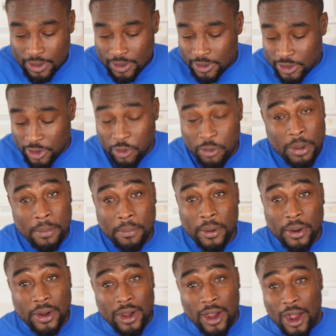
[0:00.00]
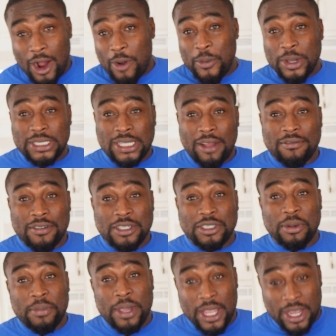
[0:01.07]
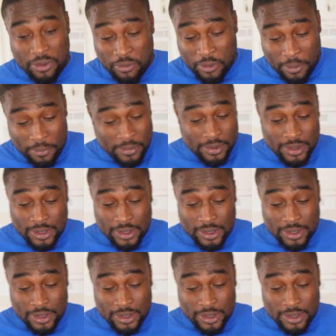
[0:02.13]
So remember, always have the Jamaican rum.